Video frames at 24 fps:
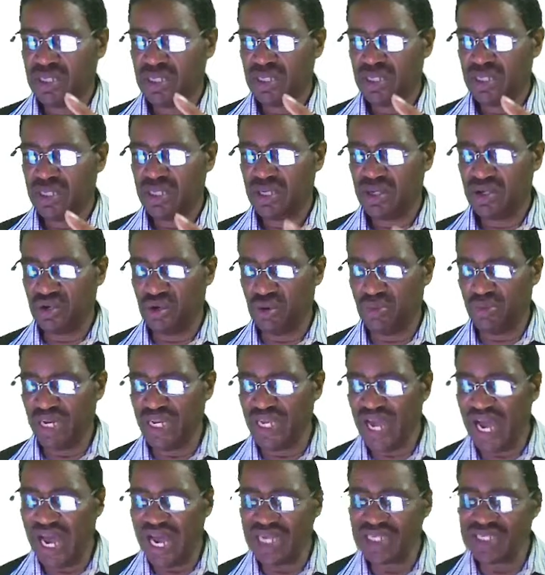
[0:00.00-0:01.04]
normally
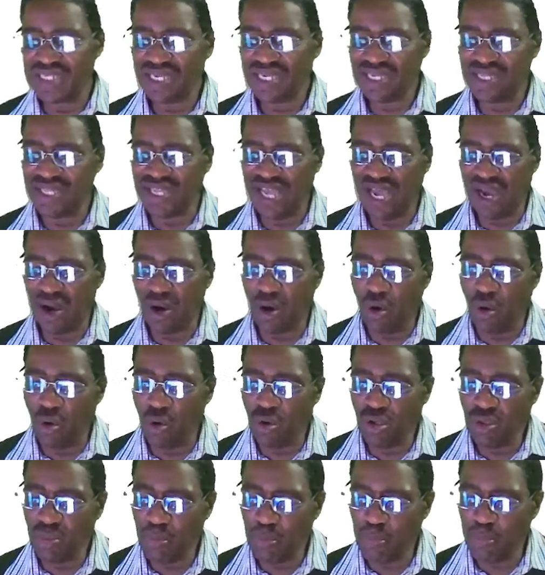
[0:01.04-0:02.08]
has their
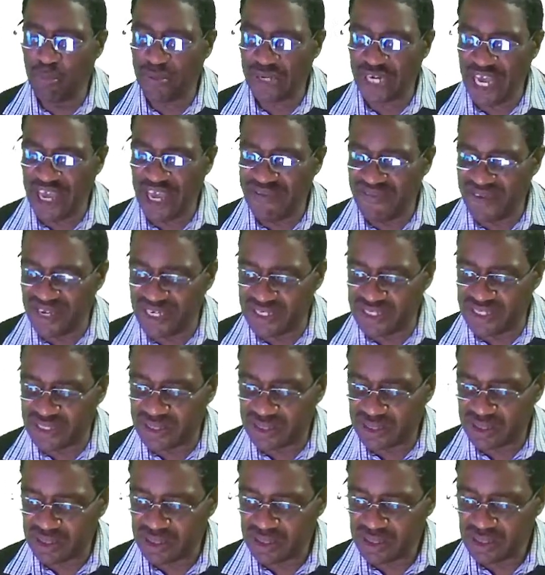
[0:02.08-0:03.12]
own private
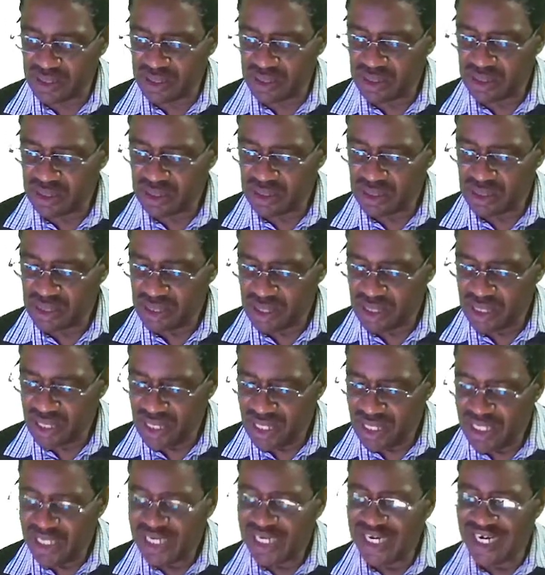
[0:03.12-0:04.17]

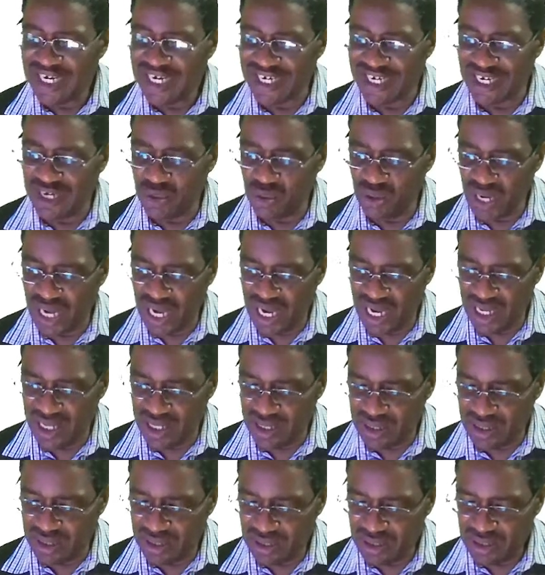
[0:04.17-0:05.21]
railway line.
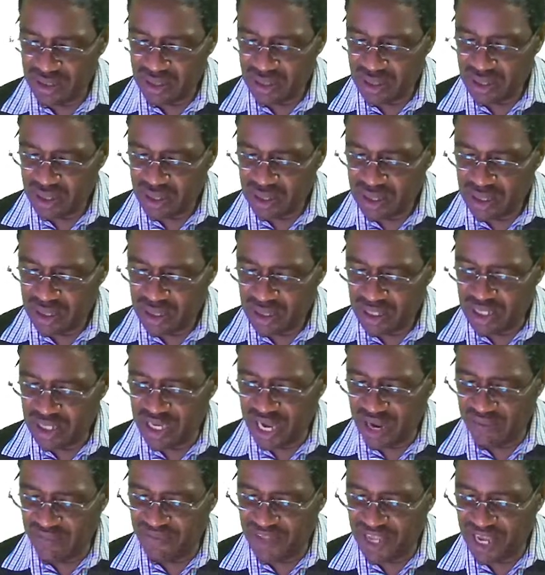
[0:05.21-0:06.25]
They
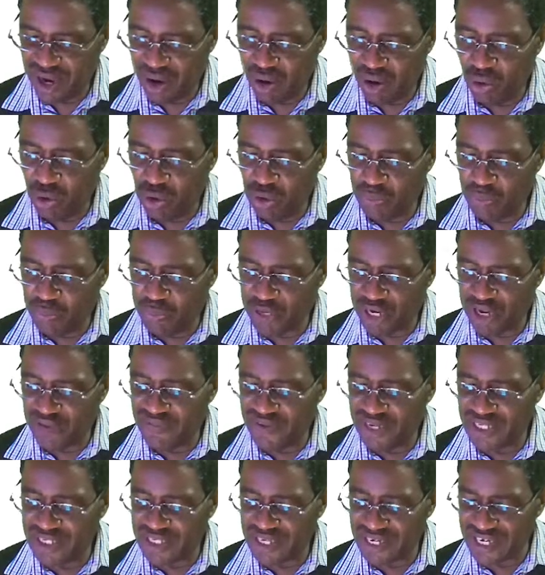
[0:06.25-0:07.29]
have their own private
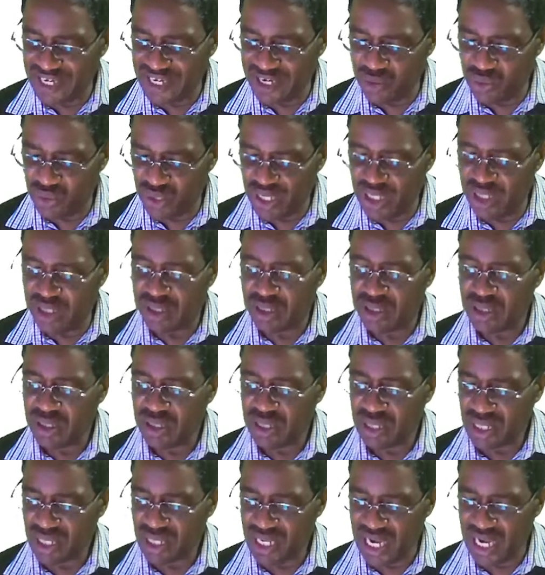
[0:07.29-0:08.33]
railway
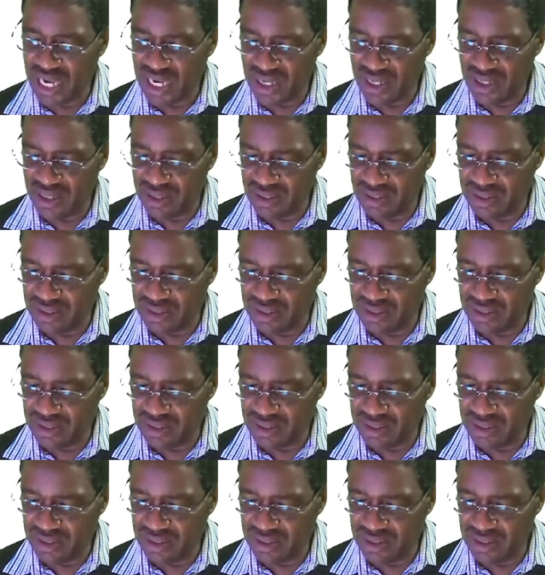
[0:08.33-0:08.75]
line,